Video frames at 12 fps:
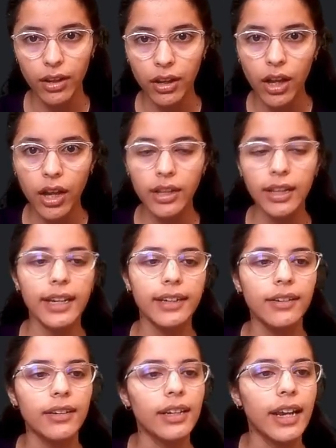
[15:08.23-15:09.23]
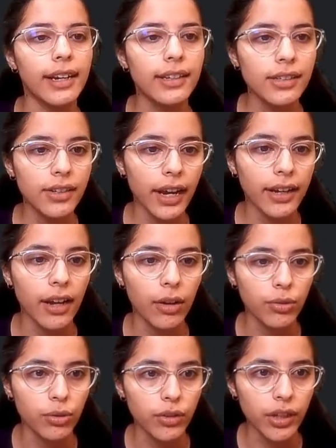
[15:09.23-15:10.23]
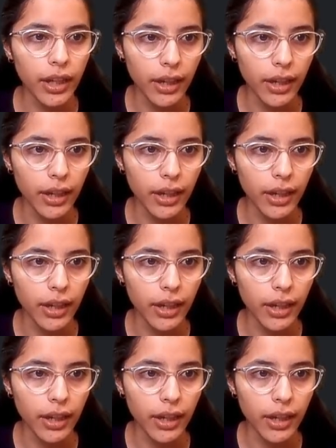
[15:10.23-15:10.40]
Let us write down over here.